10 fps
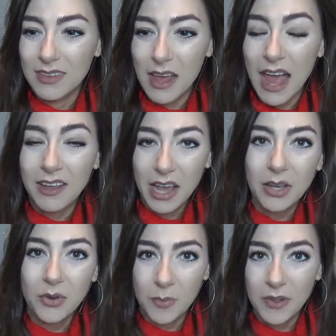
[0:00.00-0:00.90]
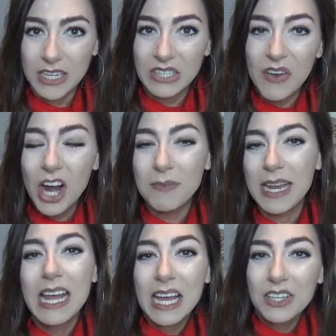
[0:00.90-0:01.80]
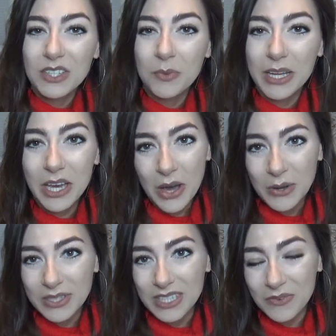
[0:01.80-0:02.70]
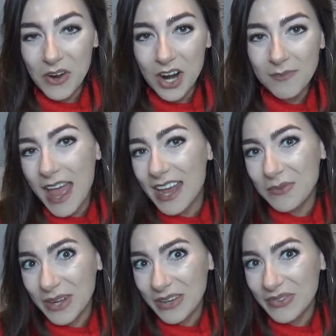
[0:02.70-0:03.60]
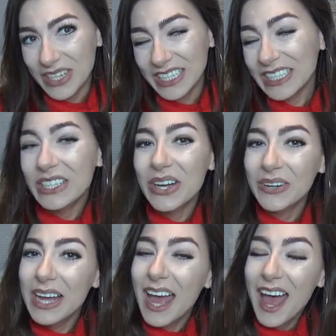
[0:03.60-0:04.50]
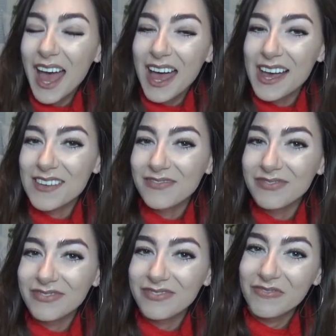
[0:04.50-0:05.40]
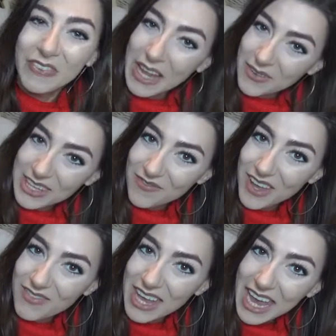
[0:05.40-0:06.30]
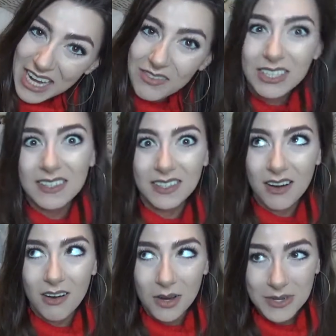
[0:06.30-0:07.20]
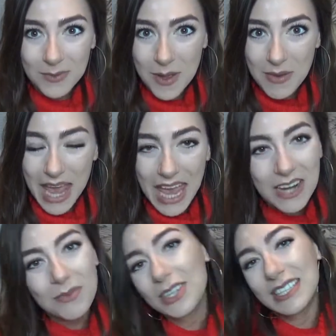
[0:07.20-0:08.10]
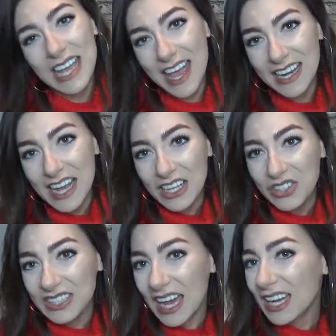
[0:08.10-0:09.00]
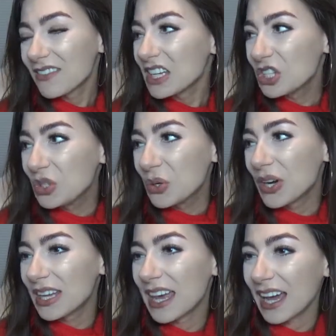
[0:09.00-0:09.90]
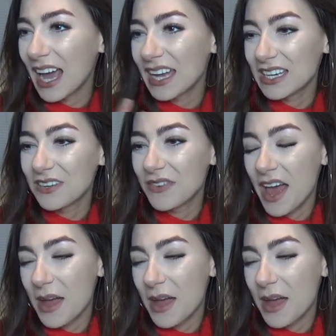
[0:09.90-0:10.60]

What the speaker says: I grew up on this farm, and so we go to the farm and we will, you know, play with the baby animals, because they're always baby animals, and just kind of enjoy that kind of